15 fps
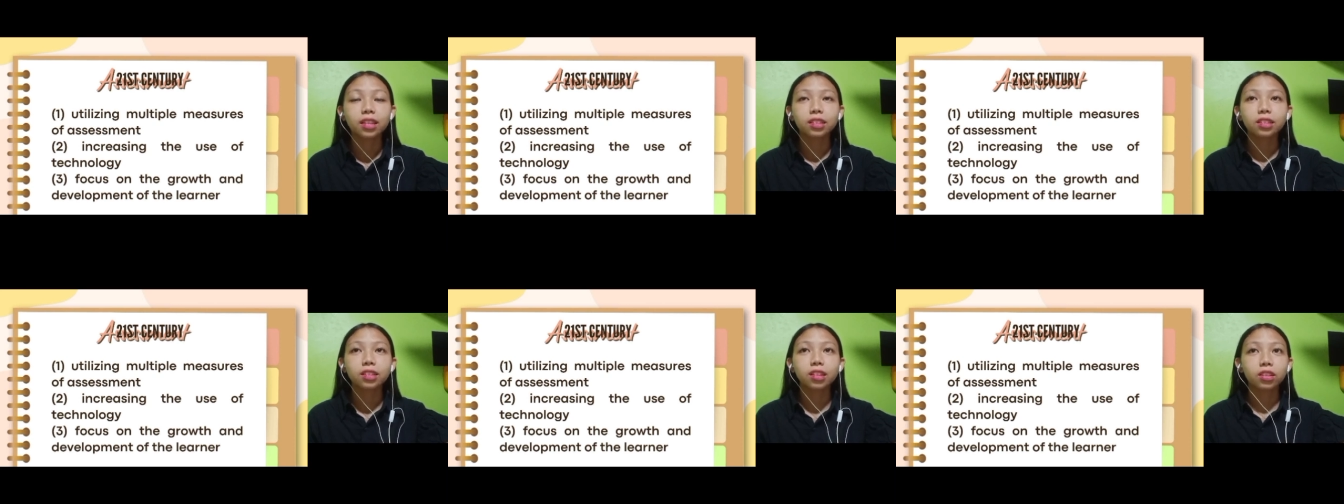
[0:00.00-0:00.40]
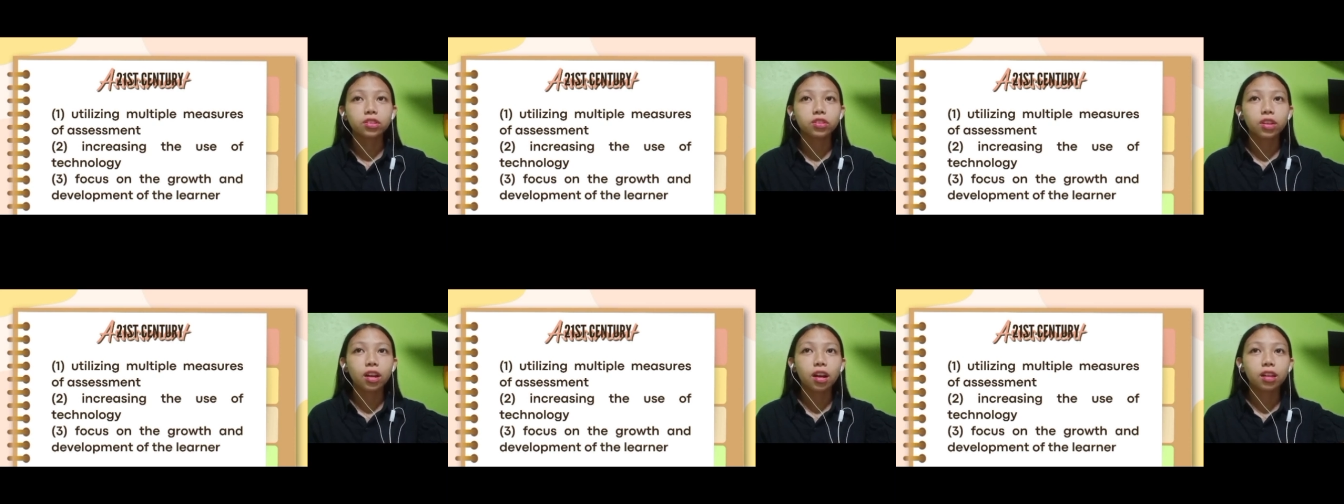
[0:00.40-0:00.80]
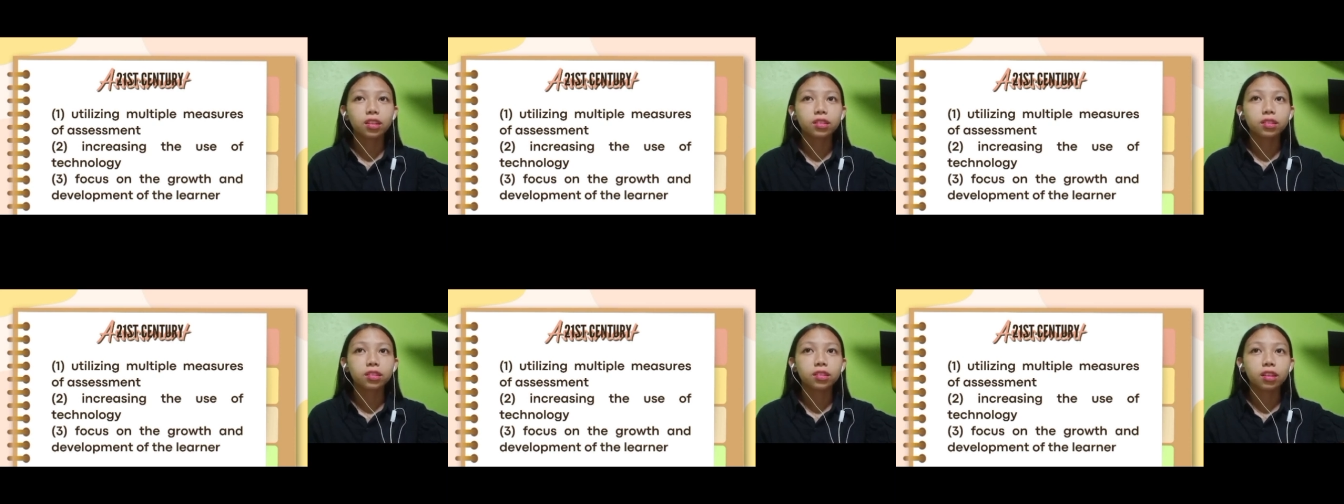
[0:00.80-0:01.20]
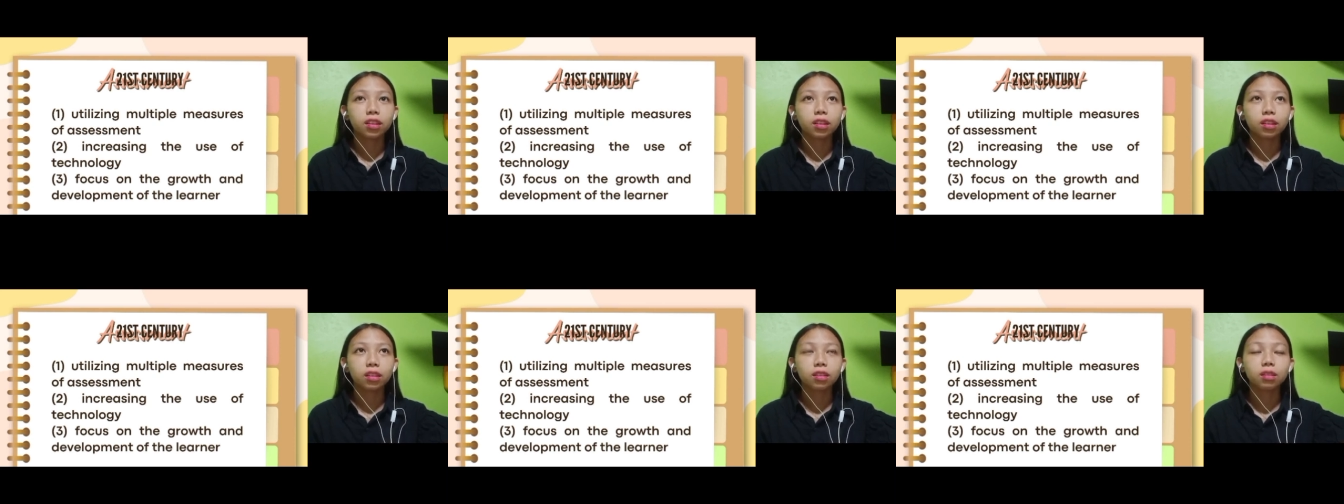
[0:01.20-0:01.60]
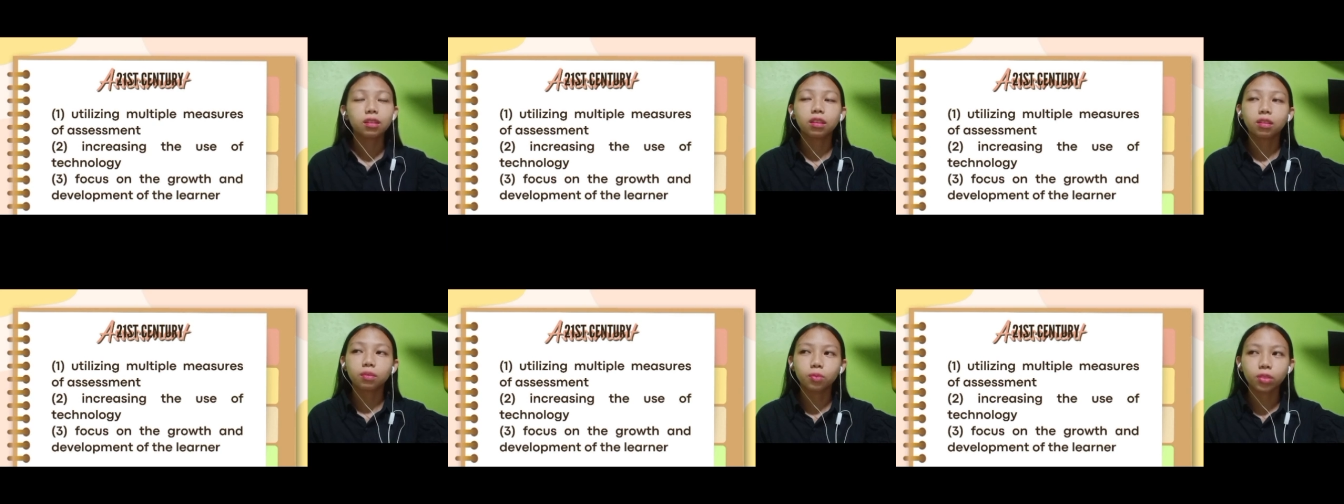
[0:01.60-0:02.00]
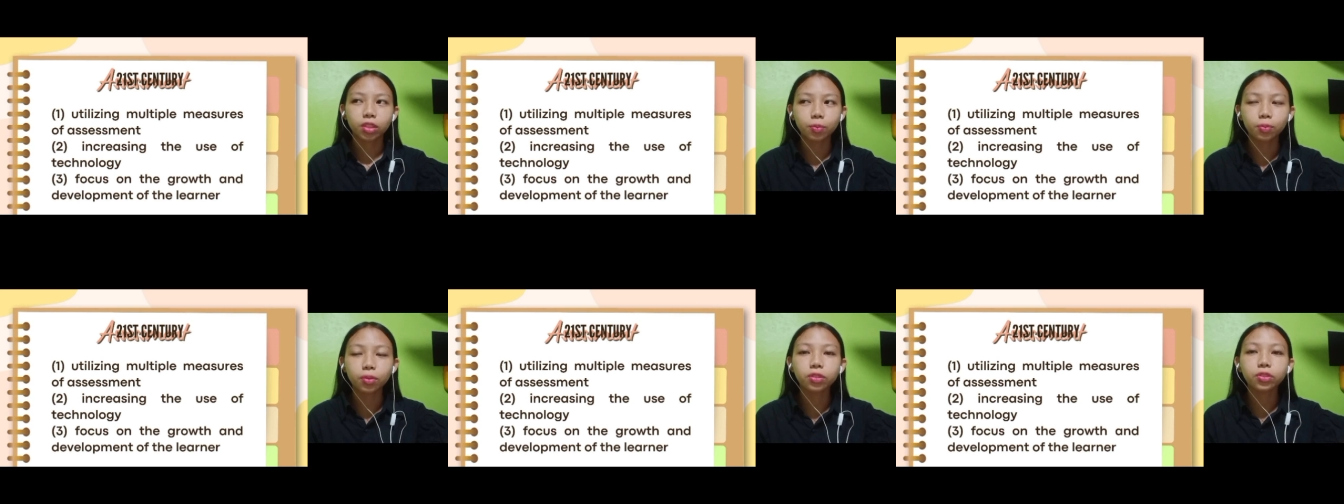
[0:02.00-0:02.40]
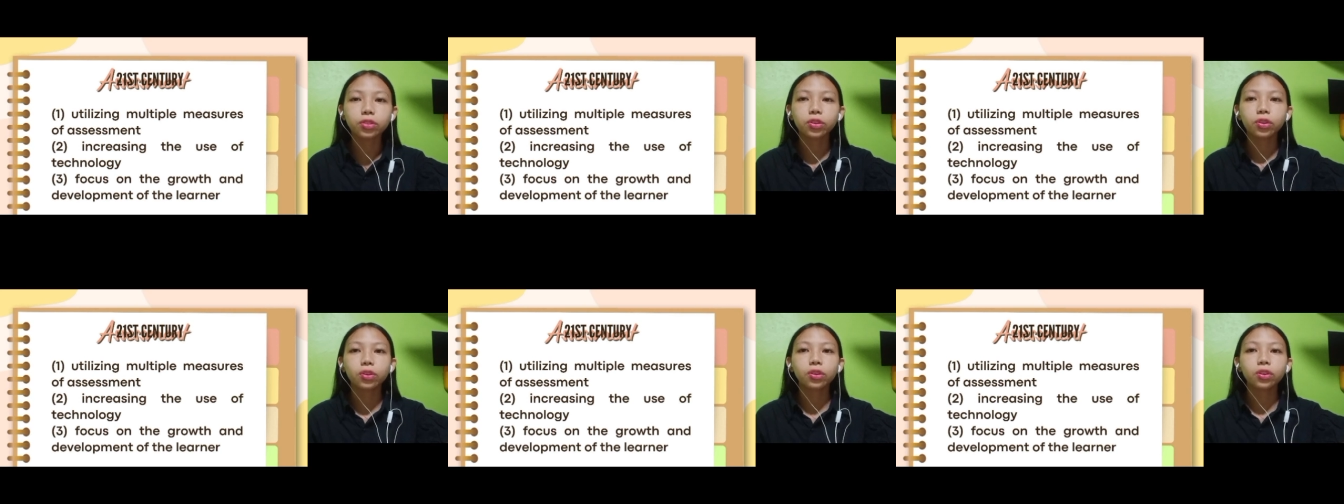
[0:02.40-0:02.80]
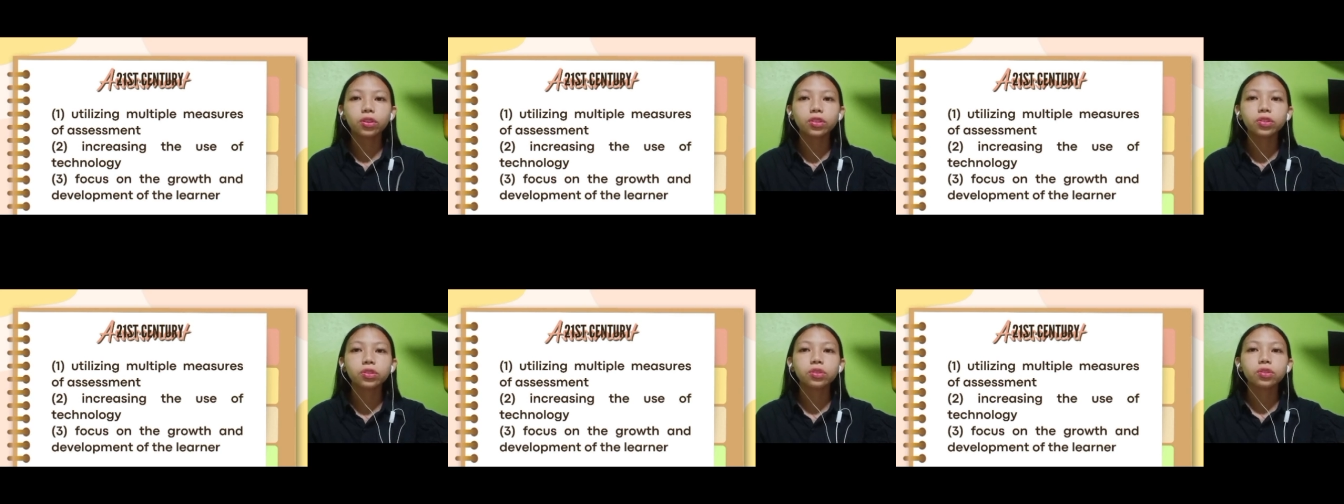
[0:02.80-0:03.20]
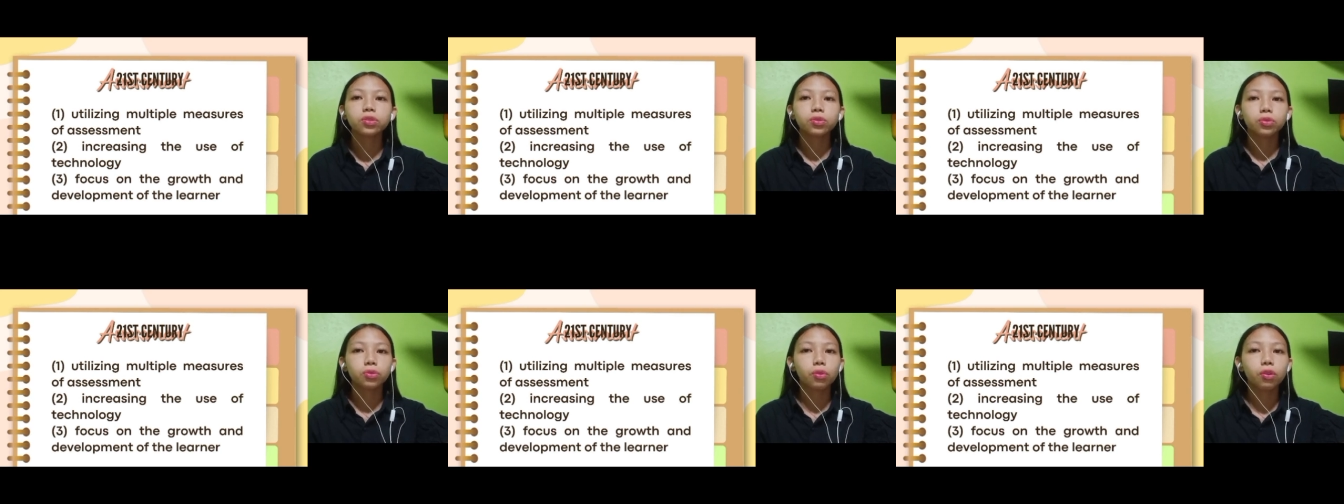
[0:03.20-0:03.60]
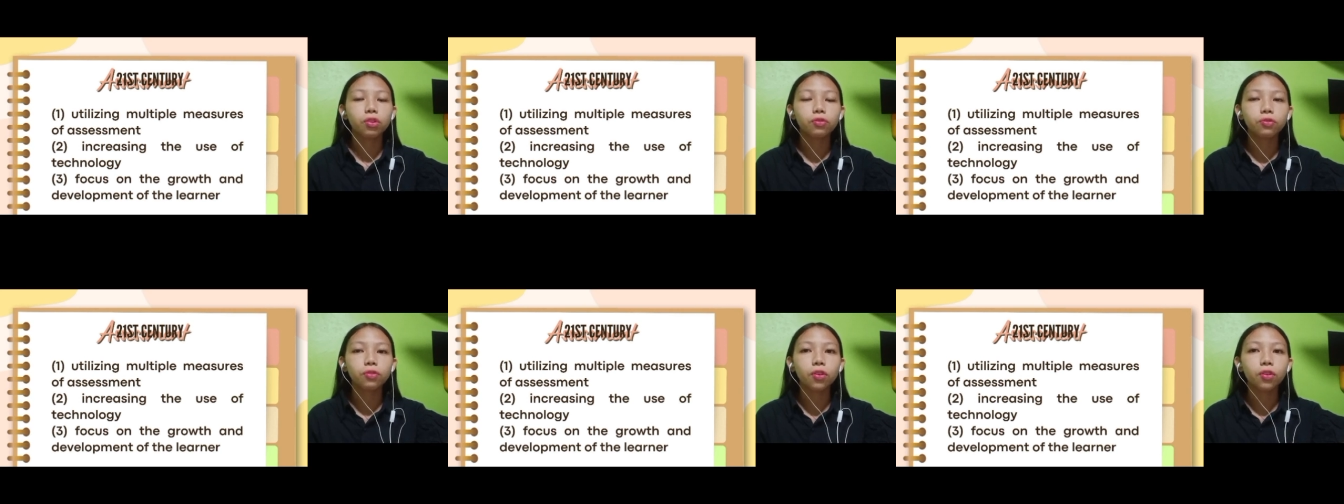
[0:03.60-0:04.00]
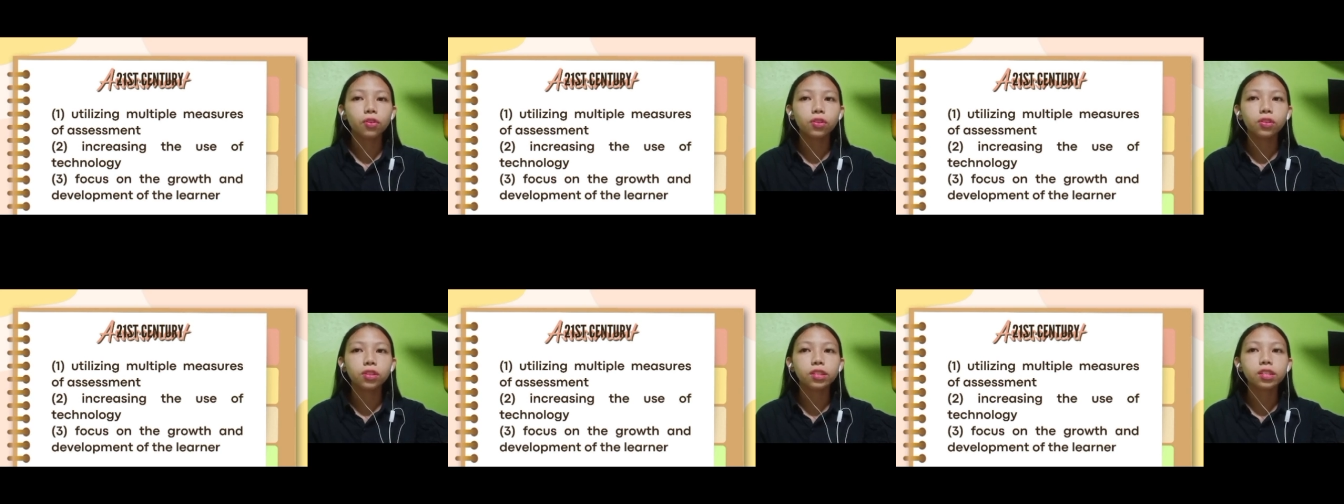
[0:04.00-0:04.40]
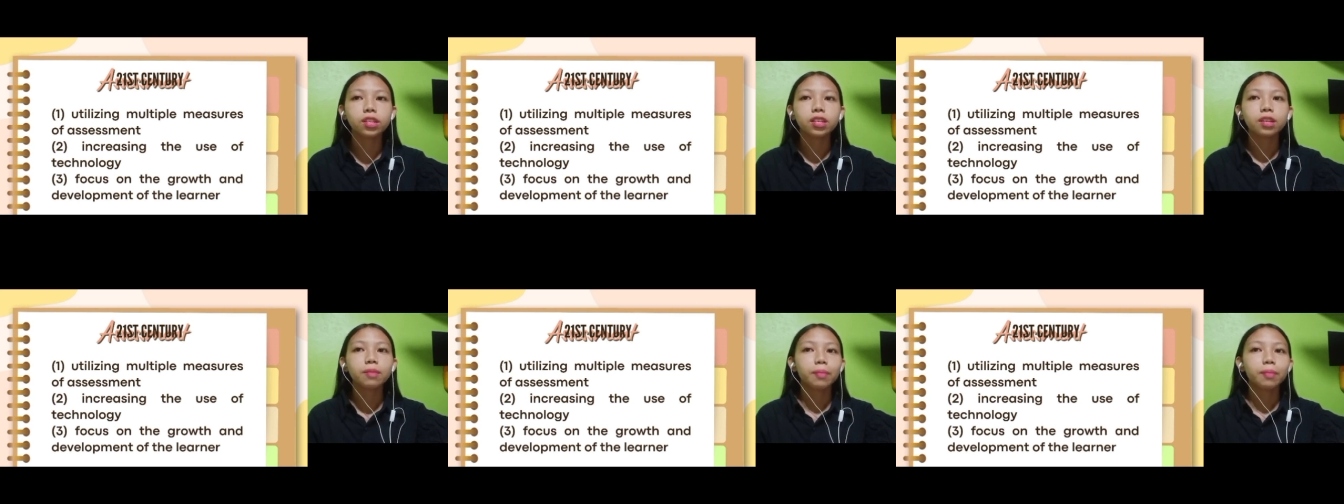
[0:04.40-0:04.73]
such as the multiple choice, true or false,